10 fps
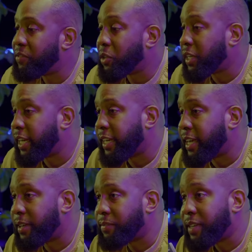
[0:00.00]
if you got another
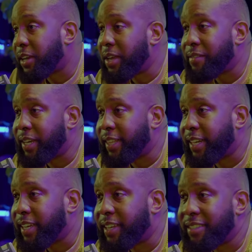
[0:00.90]
knife, I don't have anything
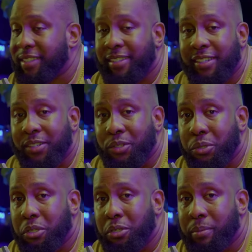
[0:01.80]
against it. You know, do you,